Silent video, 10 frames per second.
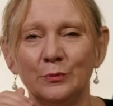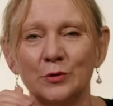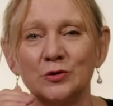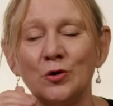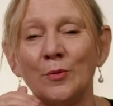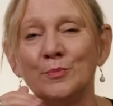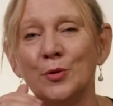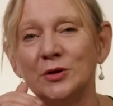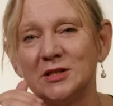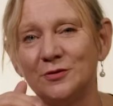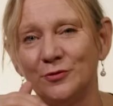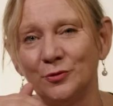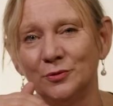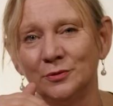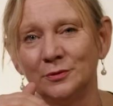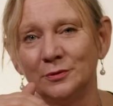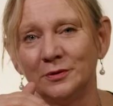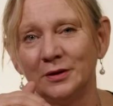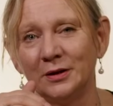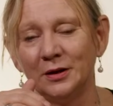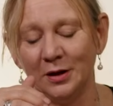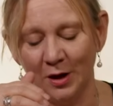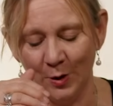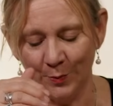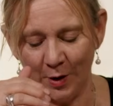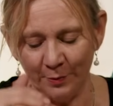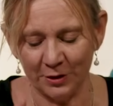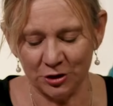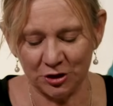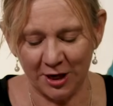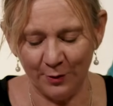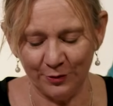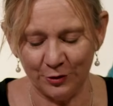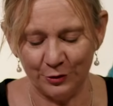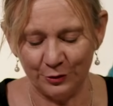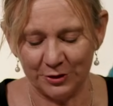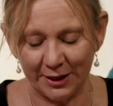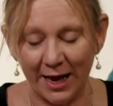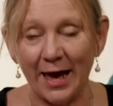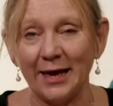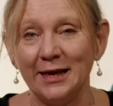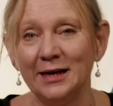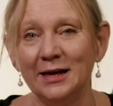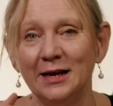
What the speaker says: was not merciful. But I'm going to share with you today